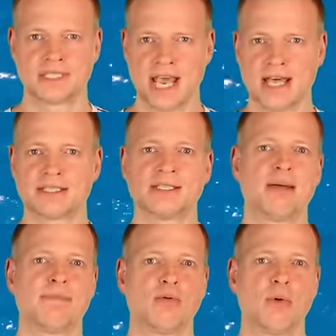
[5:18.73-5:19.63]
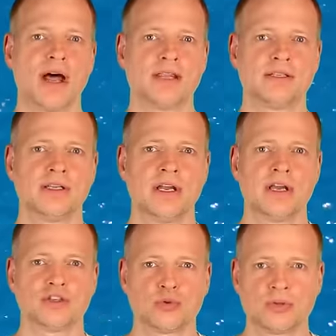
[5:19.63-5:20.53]
Task number one,
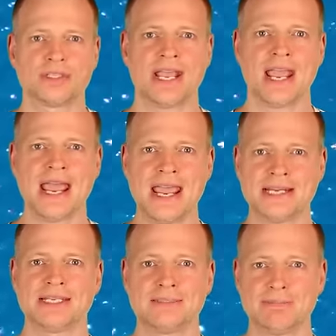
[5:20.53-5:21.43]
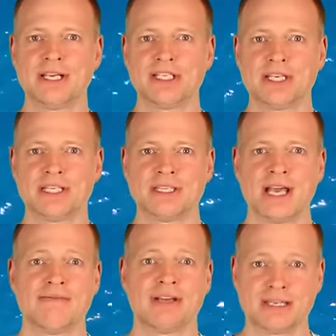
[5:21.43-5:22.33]
choose eight species
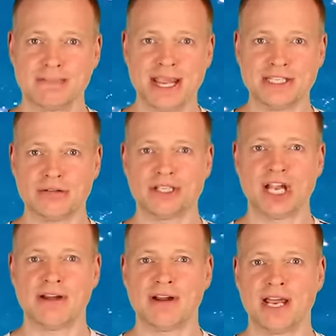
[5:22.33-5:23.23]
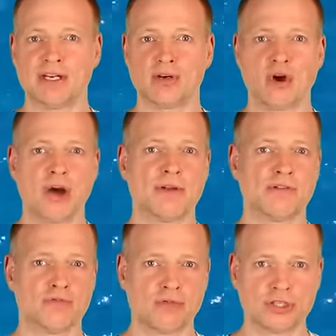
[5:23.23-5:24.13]
that depend on each other in a
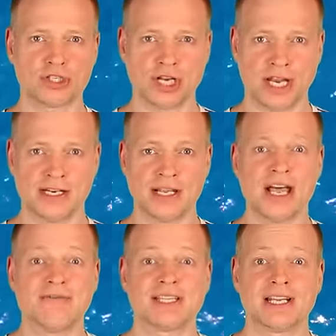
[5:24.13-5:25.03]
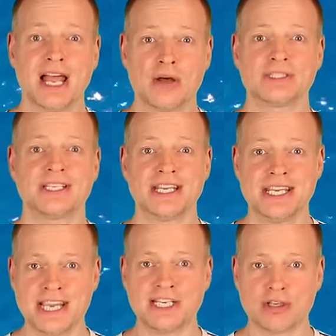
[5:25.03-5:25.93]
common food chain that allows
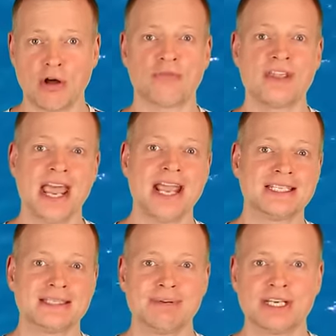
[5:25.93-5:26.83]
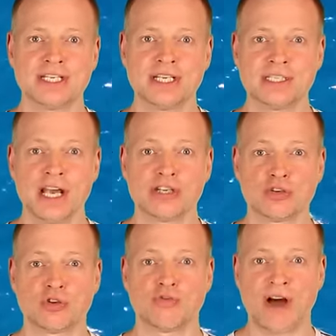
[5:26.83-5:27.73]
each of the eight species
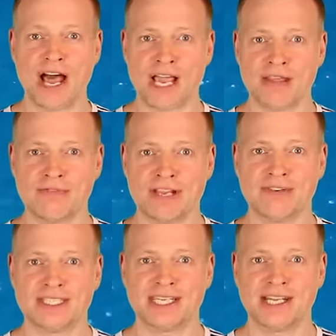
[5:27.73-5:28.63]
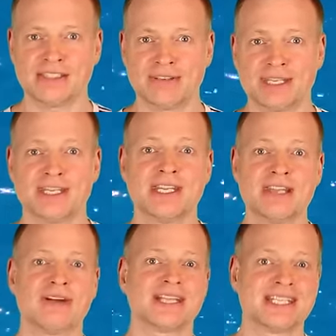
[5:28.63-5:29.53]
to survive in the sense that it
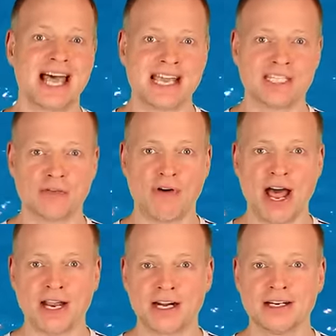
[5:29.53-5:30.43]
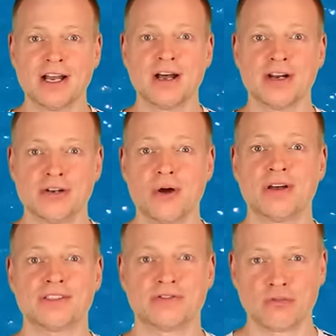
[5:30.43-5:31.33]
neither dies of hunger
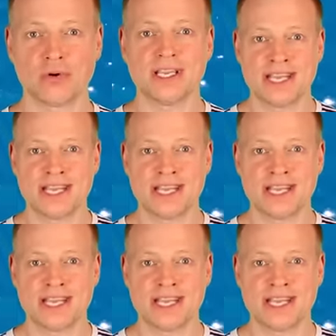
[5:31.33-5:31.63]
nor is fully